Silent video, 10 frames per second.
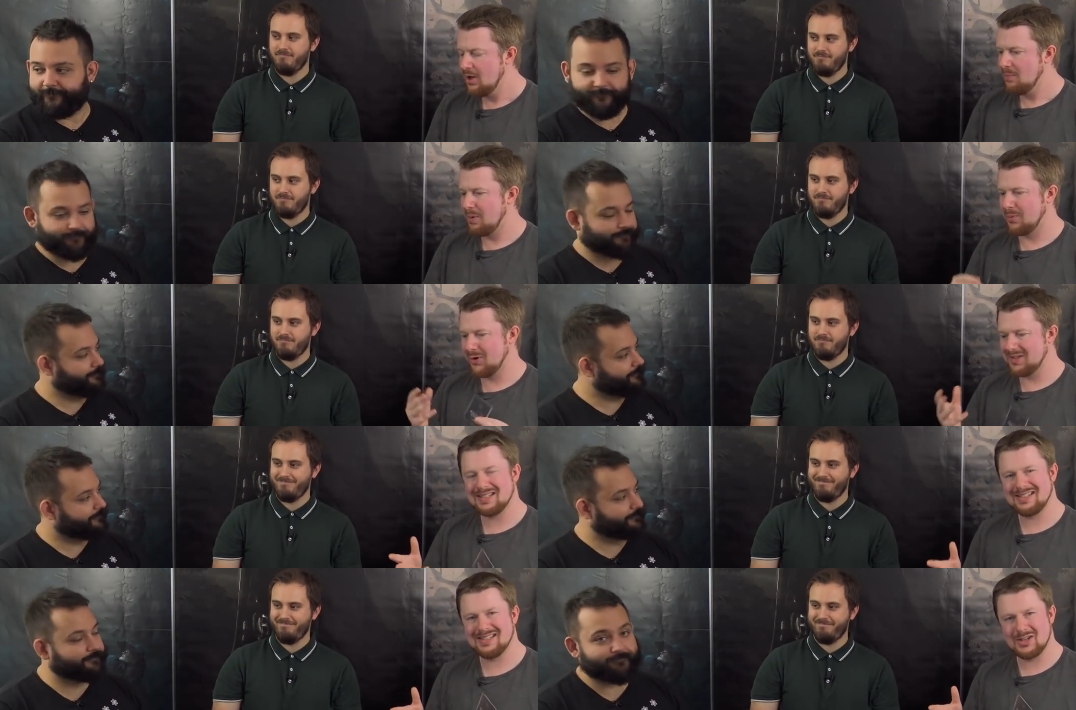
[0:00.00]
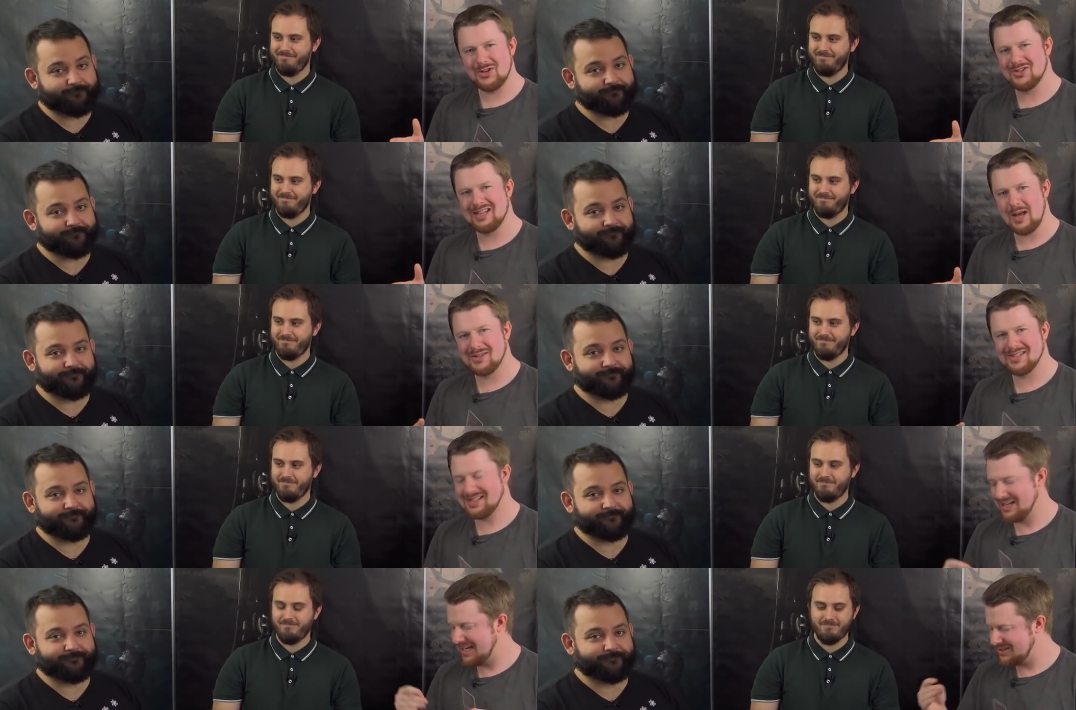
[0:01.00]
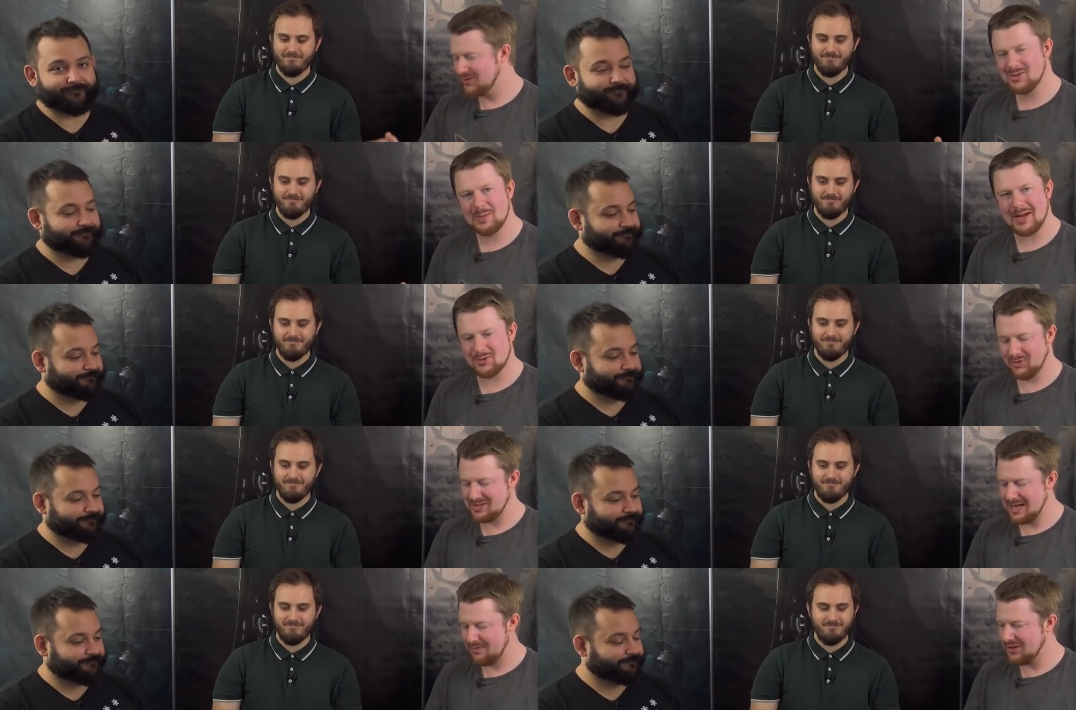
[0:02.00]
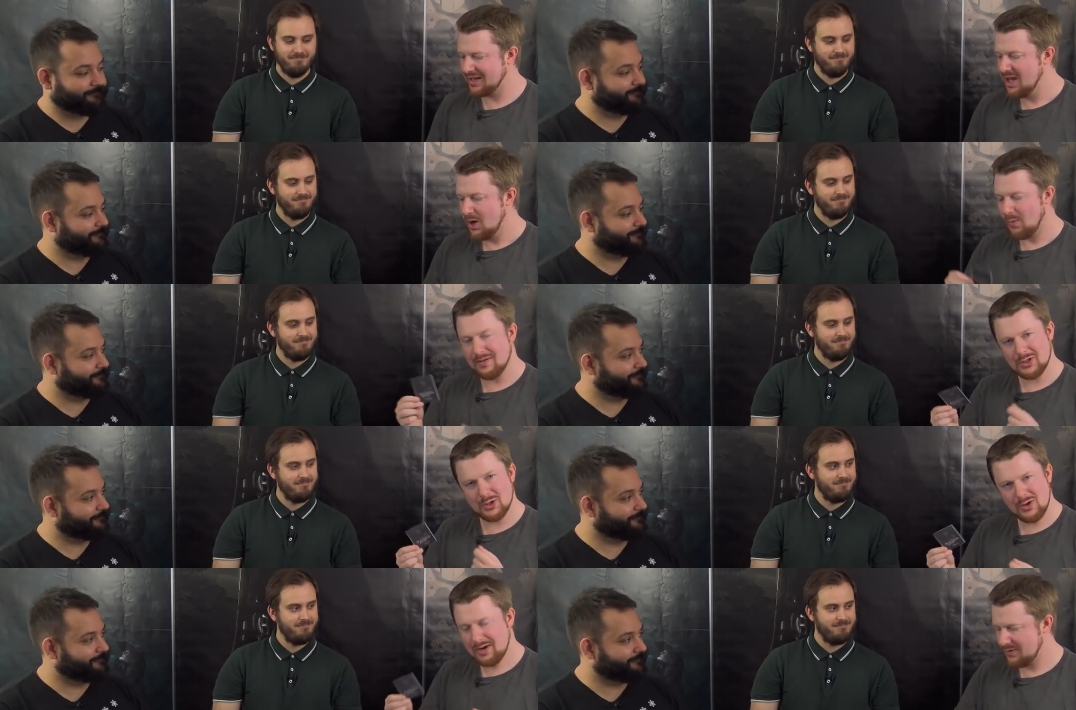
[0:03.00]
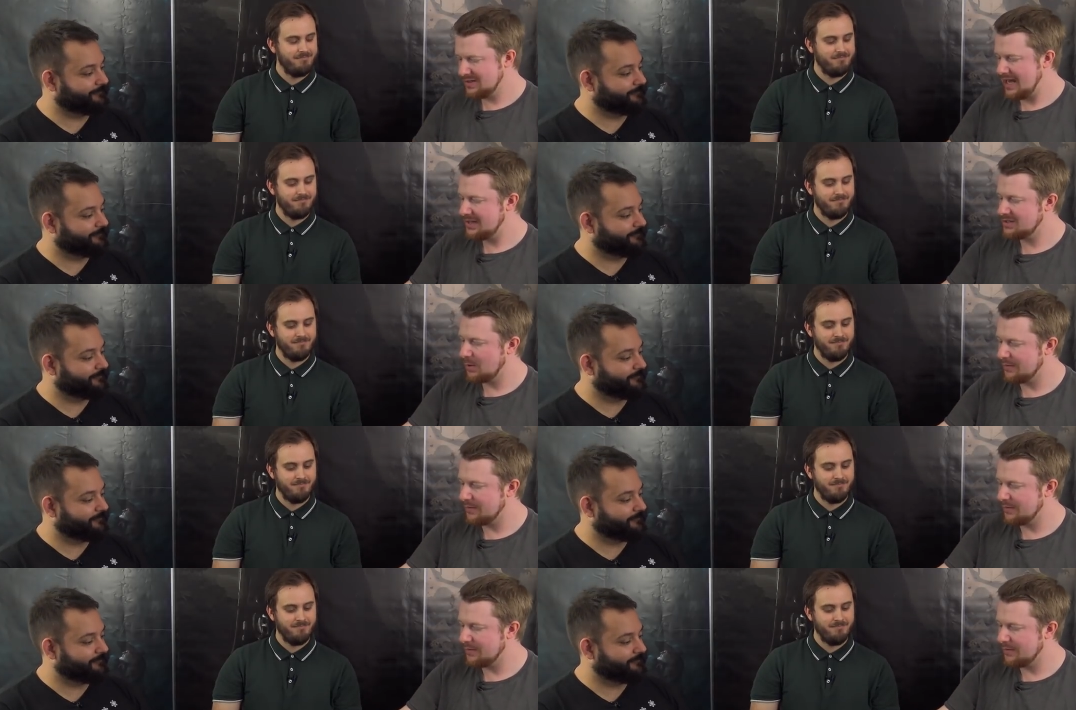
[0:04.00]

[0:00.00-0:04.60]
Speaker 1: But because this is a huge nemesis and he has his own special rules and everything, we have two different tests now.